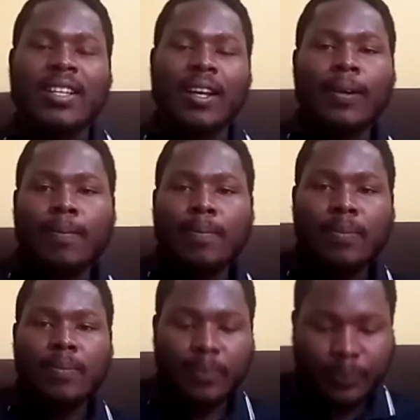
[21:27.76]

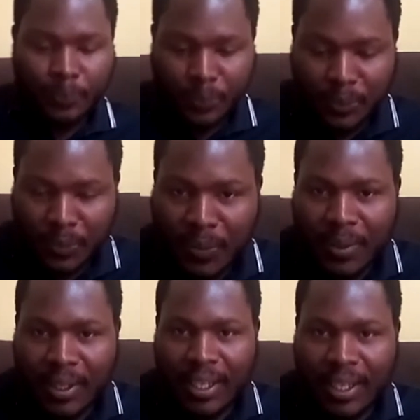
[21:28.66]
Um,
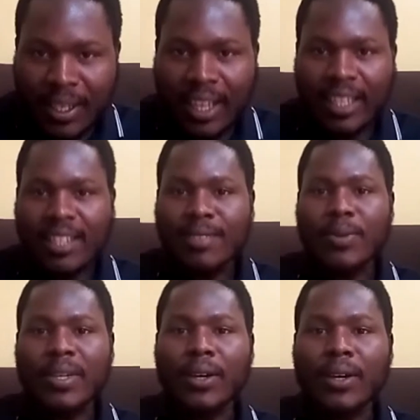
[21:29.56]
I guess
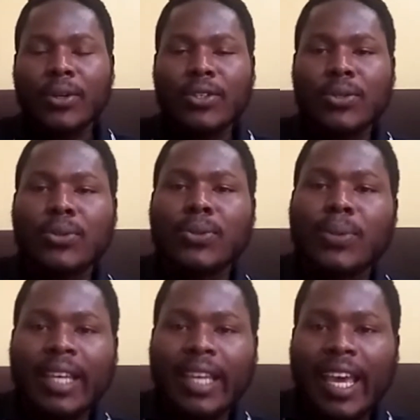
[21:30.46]
we are going to
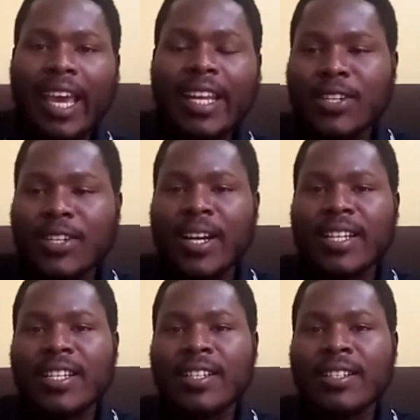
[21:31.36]
end it right
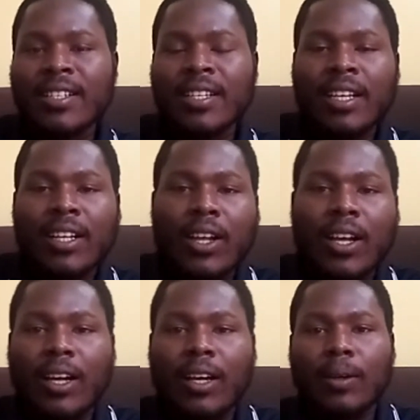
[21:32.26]
here. Um,
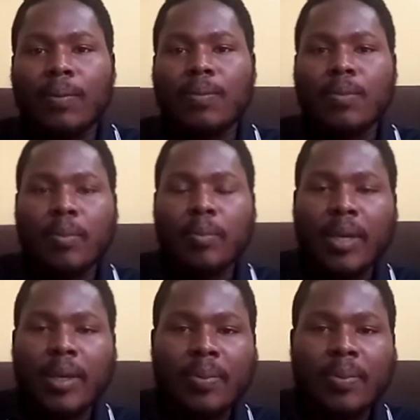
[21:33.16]
mm-hmm.
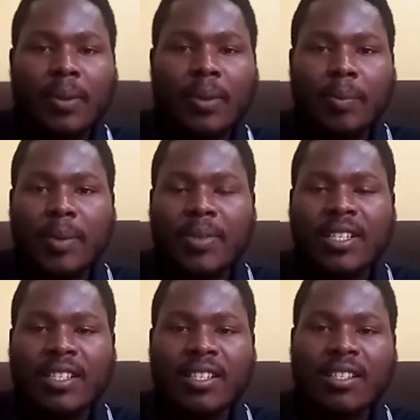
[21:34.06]
babe, uh, baby
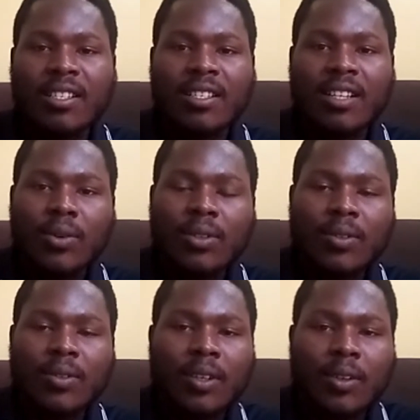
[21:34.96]
Jesus is out.
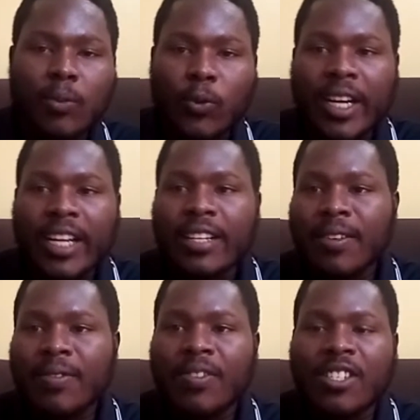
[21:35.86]
Word
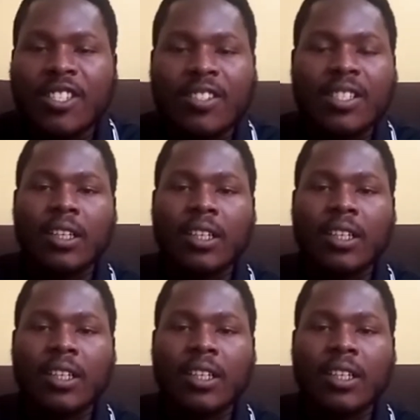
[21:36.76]
featuring yes.